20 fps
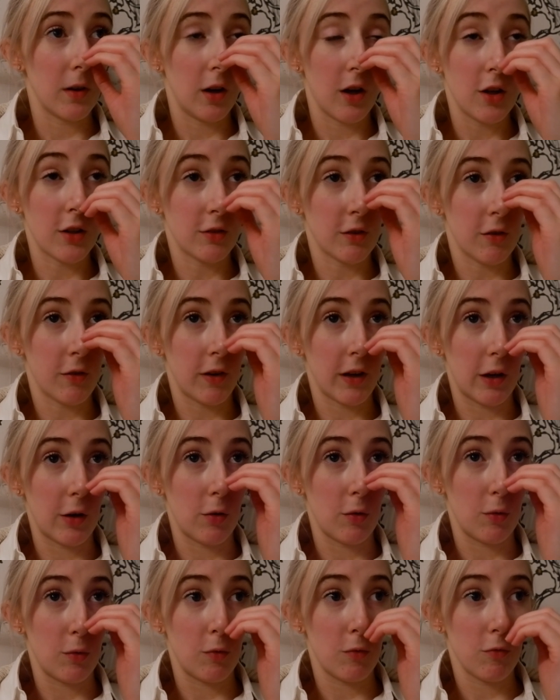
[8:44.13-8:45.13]
Loads of other
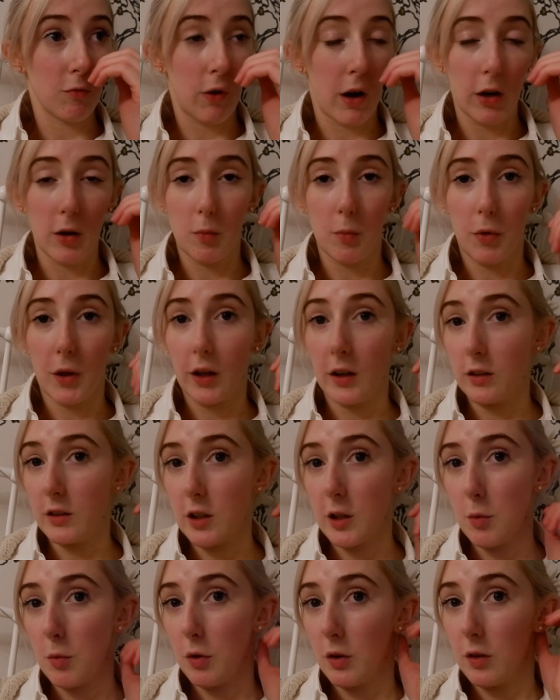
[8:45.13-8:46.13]
little random things that
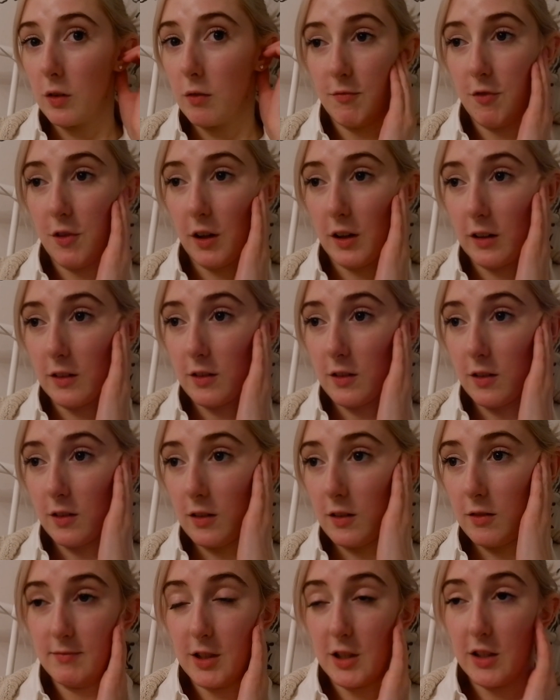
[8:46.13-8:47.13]
you wouldn't think
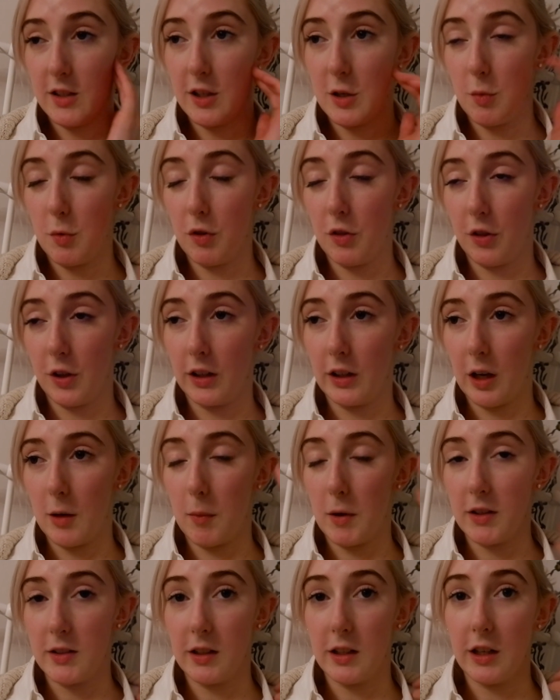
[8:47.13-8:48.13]
that
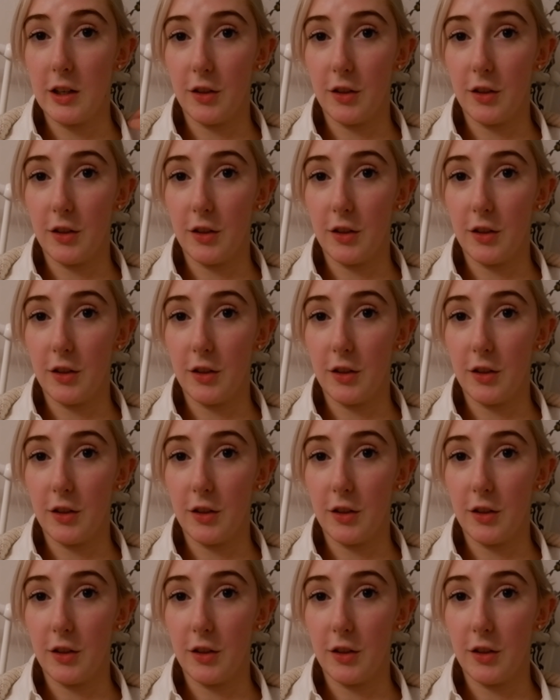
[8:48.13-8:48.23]
basically.